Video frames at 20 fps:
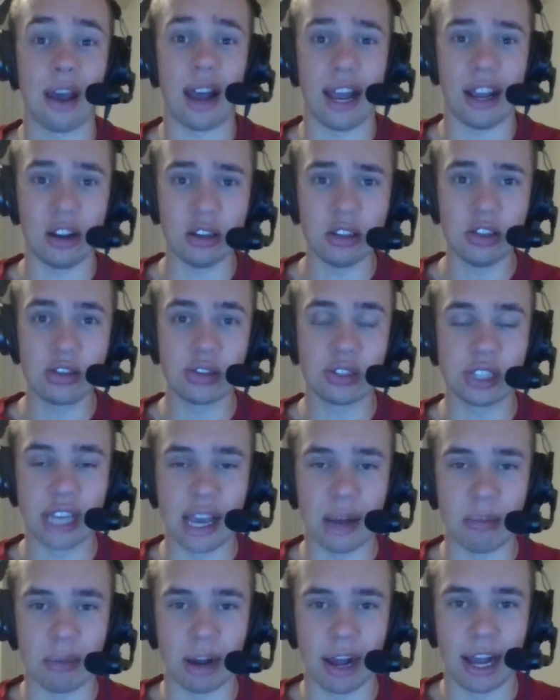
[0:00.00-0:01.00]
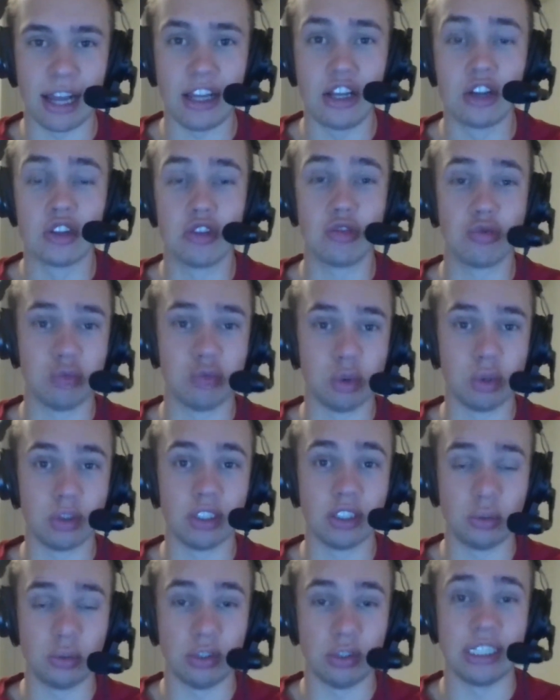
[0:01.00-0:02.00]
I also stand by, the
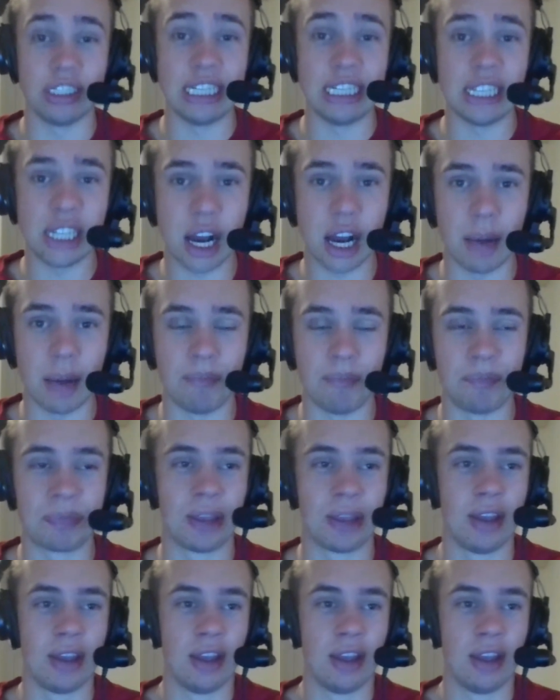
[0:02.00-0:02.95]
rule is really dumb.